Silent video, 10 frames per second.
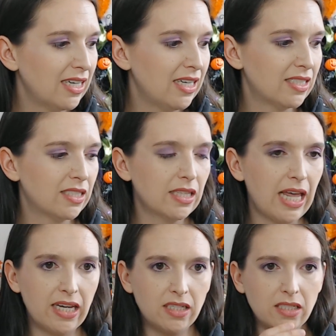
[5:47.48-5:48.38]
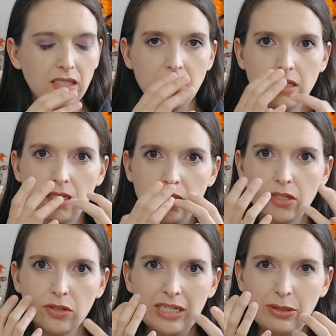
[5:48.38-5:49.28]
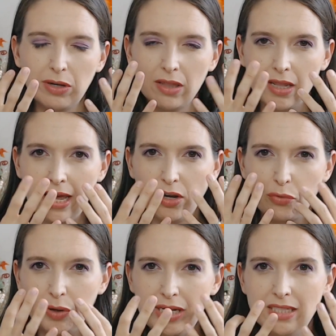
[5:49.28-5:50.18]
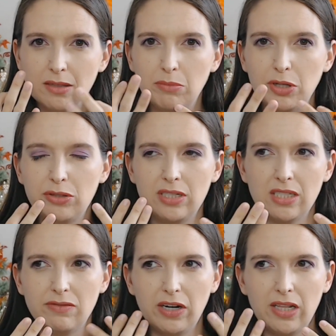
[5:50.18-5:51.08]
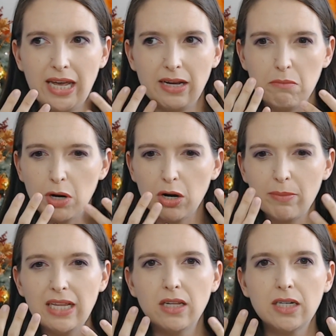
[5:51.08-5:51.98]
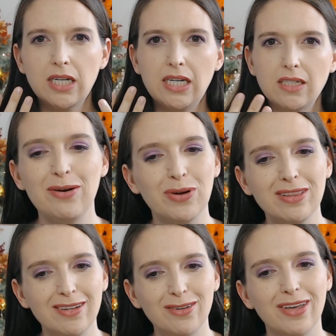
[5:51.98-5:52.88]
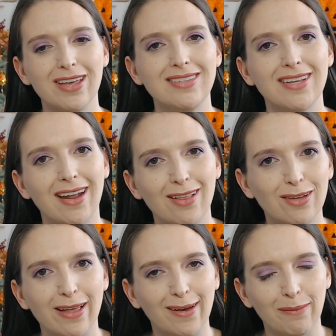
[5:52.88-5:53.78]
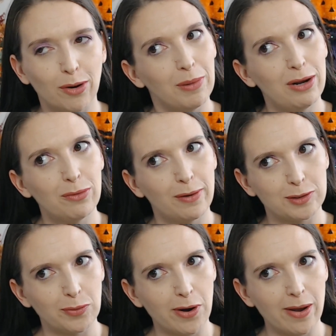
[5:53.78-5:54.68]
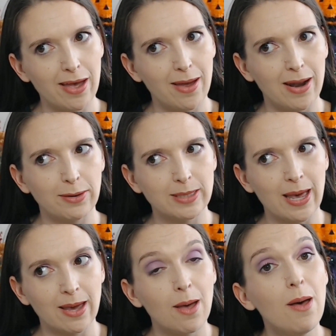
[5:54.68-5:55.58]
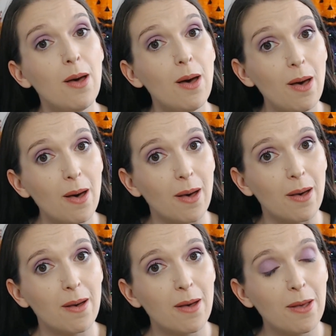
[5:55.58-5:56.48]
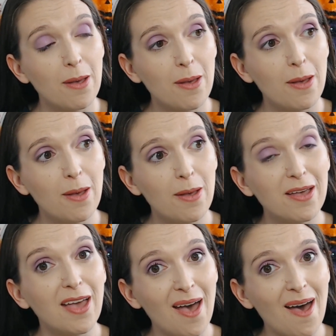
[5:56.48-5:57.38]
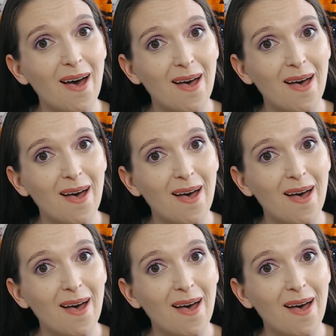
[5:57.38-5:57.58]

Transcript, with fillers: is like glittery with like greens and blues and it's very like mermaid looking. One little kid said I look like a mermaid when I was wearing it and I was like, huh, yeah,